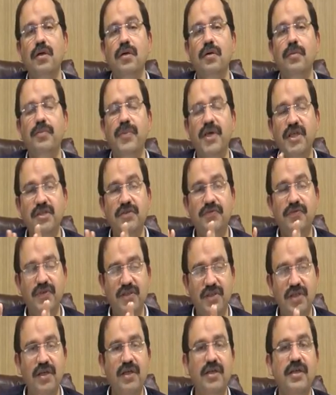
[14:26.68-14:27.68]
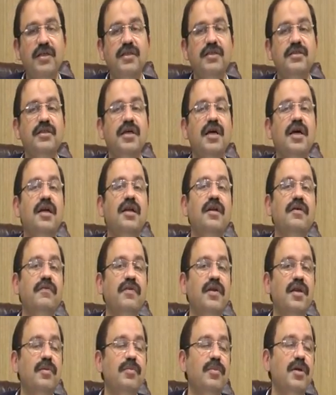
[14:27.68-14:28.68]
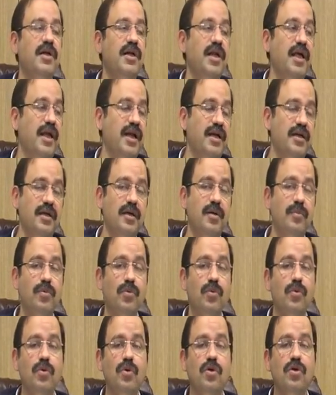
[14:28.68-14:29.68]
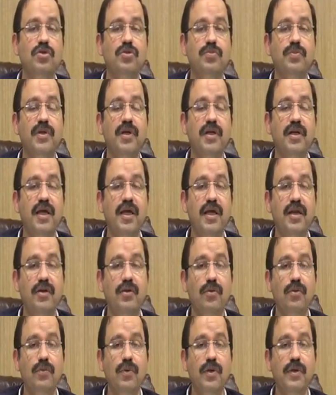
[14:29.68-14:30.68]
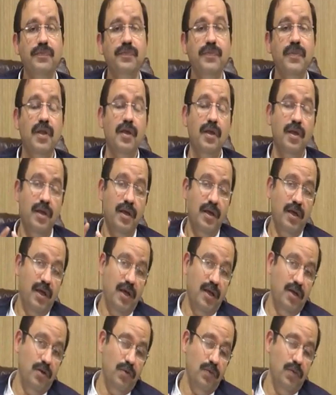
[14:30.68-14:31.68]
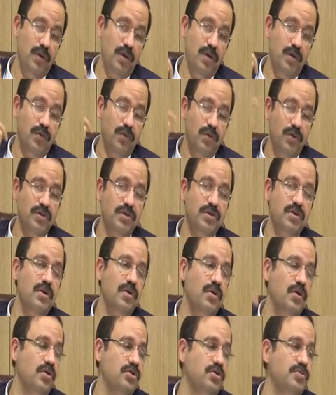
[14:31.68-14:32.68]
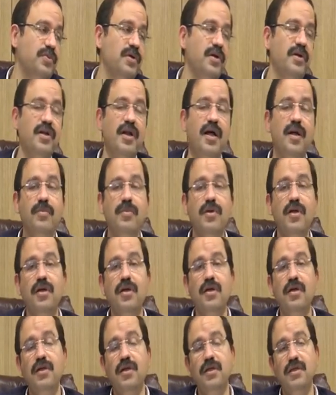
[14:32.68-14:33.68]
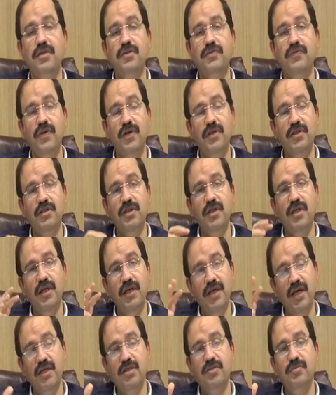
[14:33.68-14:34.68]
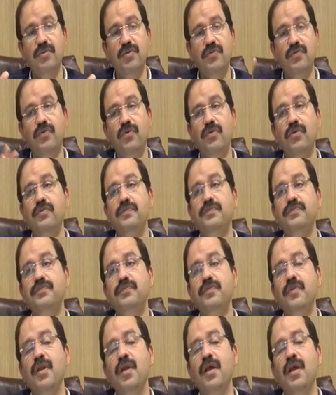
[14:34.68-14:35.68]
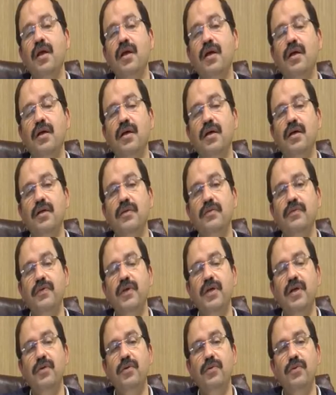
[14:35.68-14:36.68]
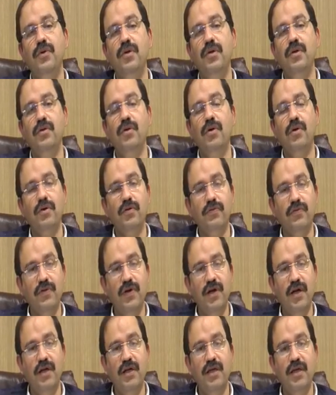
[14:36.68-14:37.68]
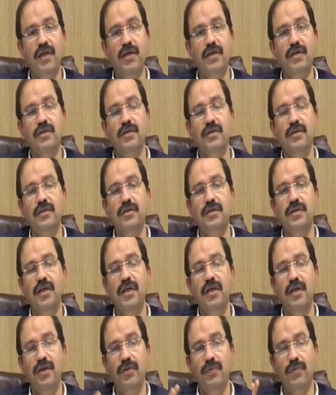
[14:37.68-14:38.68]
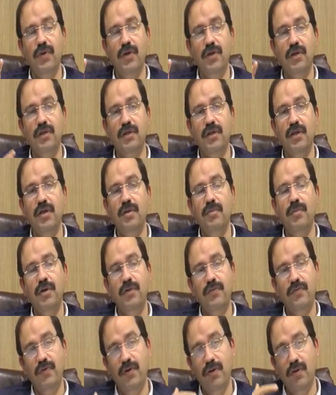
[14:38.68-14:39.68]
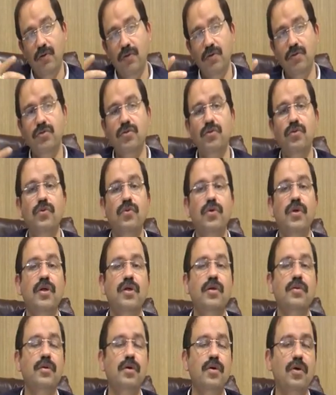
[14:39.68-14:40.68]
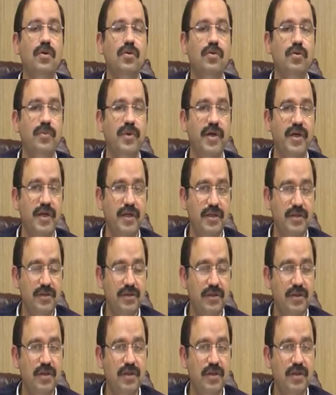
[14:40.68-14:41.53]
best facilities are available at Apollo Hospital, Arilova. And our original hospital, Ramnagar, is functioning as before. We are doing lot of cardiac and kidney work there, but we are also doing orthopedics.